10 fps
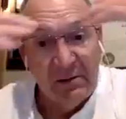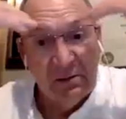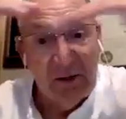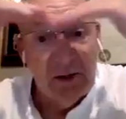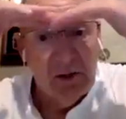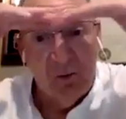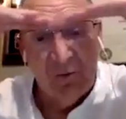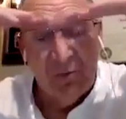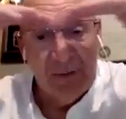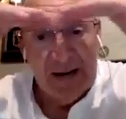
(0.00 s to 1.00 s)
with the
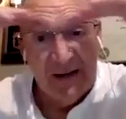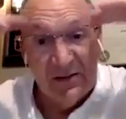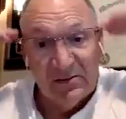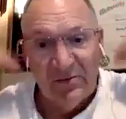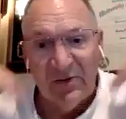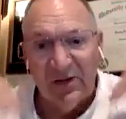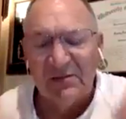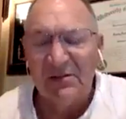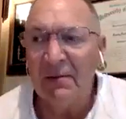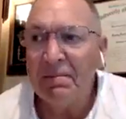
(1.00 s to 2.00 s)
bangs and things.
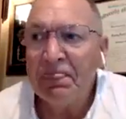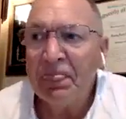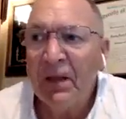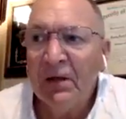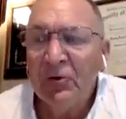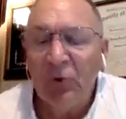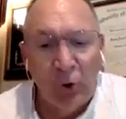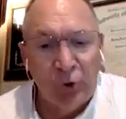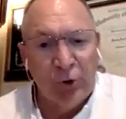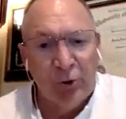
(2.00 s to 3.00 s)
No
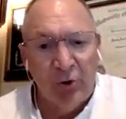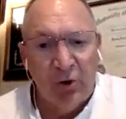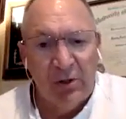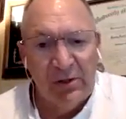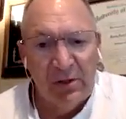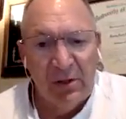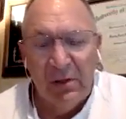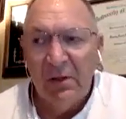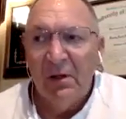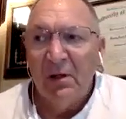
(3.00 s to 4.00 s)
shirt on,
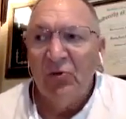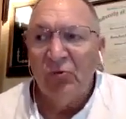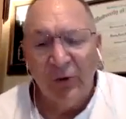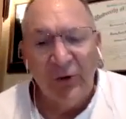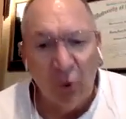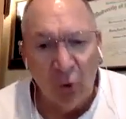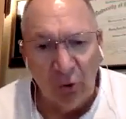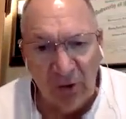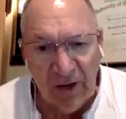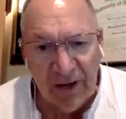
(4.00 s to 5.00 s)

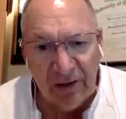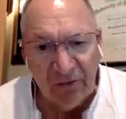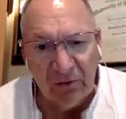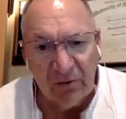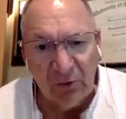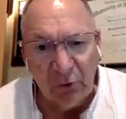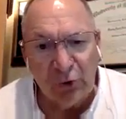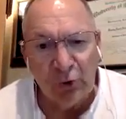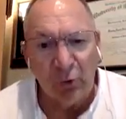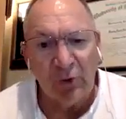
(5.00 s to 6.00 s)
3/4 length, little
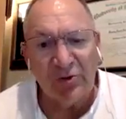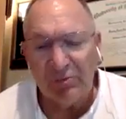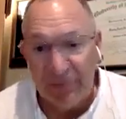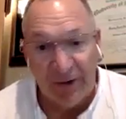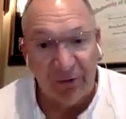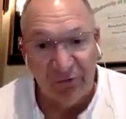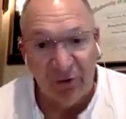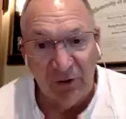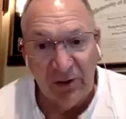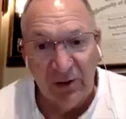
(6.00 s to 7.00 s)
shorts,
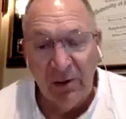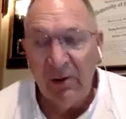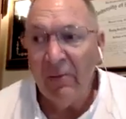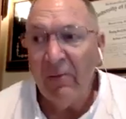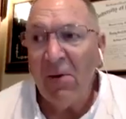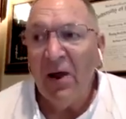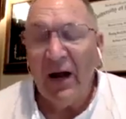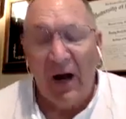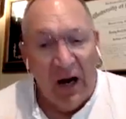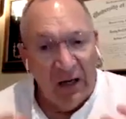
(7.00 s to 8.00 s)
barefoot,
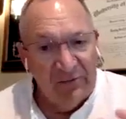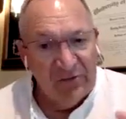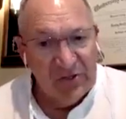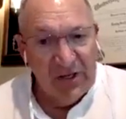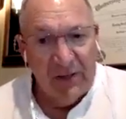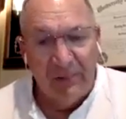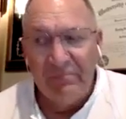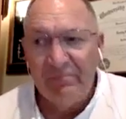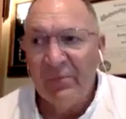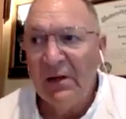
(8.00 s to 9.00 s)
olive skin.
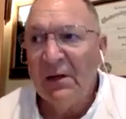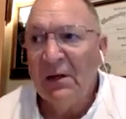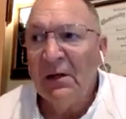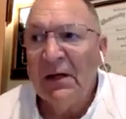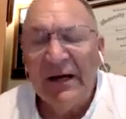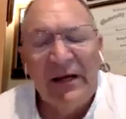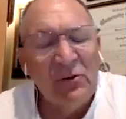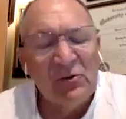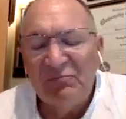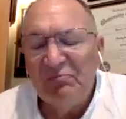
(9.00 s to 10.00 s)
And he
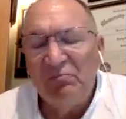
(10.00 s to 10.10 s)
was